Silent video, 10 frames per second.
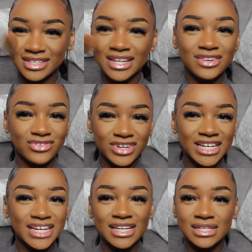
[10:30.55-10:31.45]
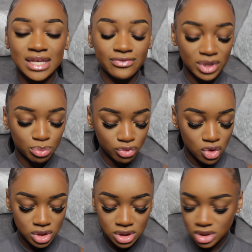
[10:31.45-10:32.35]
It really is giving
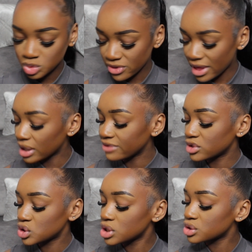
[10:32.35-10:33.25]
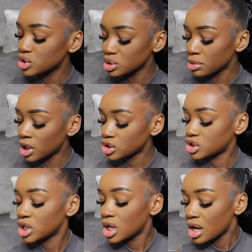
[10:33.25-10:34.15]
bronze without even doing too
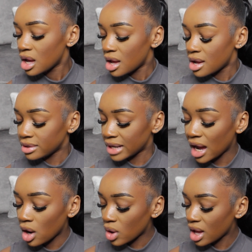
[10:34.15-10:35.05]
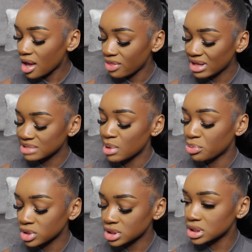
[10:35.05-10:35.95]
much. Now that's my
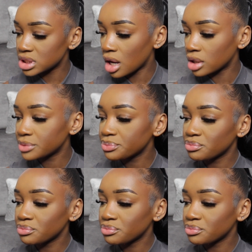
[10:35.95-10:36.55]
bronzer done.